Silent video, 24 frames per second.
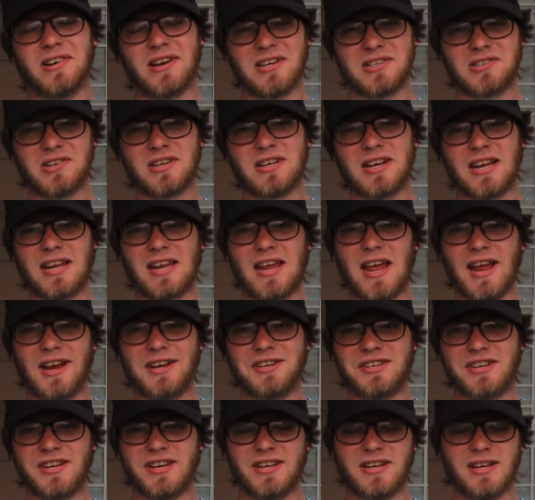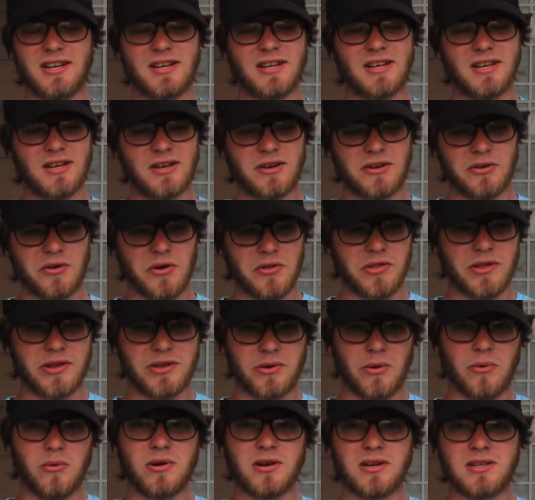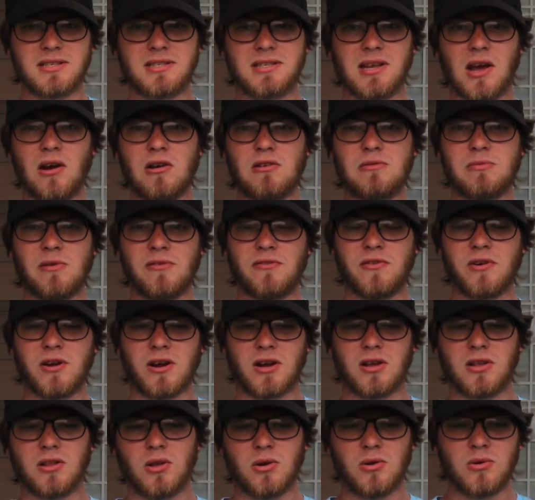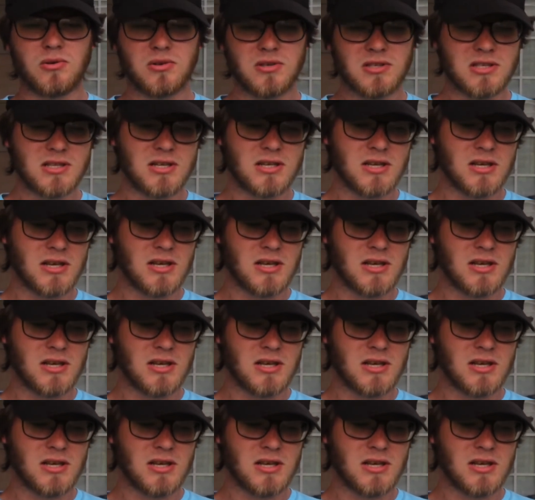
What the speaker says: I tried to catch it on the door itself before it closed.